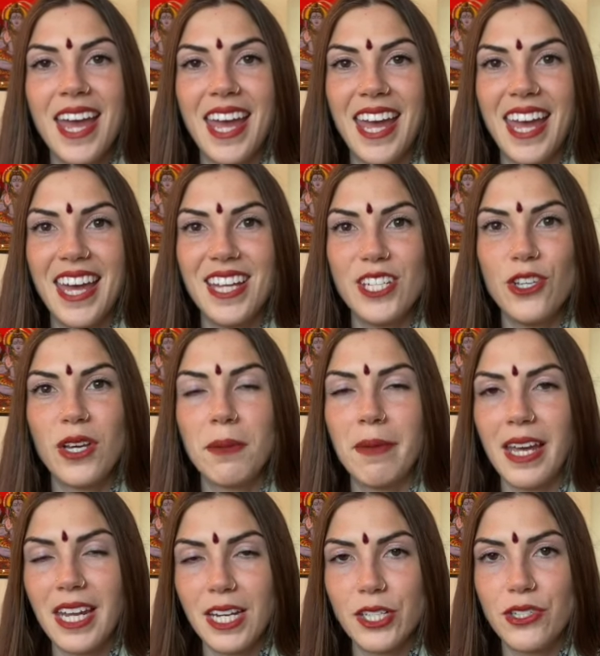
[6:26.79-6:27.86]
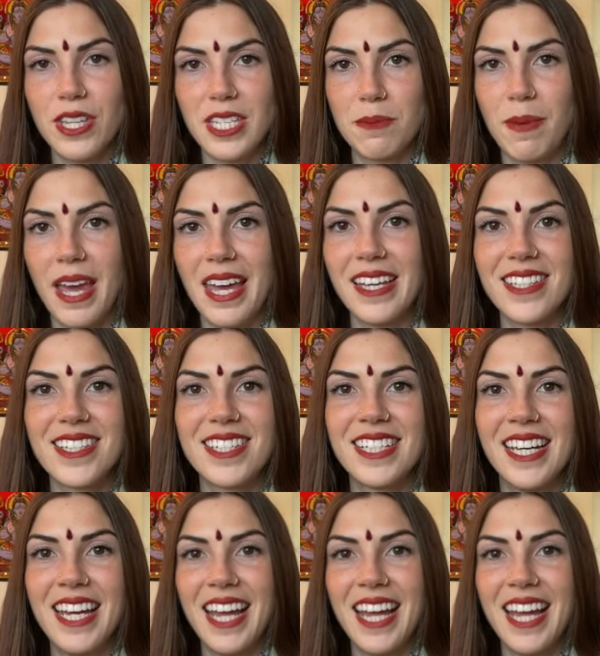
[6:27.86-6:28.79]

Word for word: and you can make it into this paste.